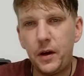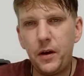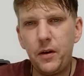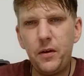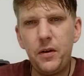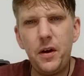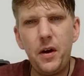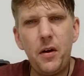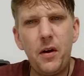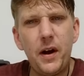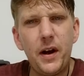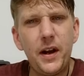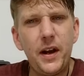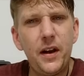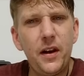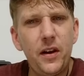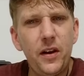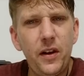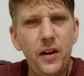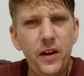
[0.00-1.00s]
I don't know, I
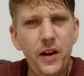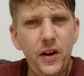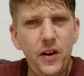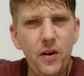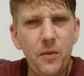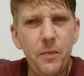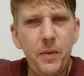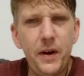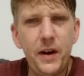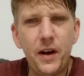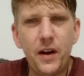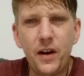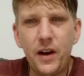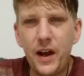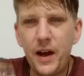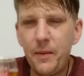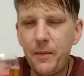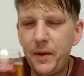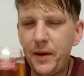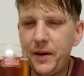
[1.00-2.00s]
get a little bit of
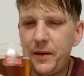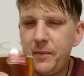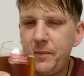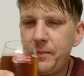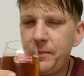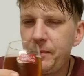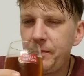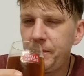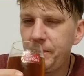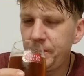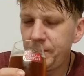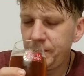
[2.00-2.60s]
lemon,